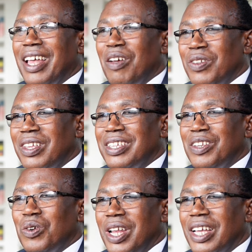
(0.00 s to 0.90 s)
they have interest
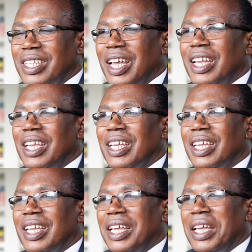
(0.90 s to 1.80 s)
in what they are studying,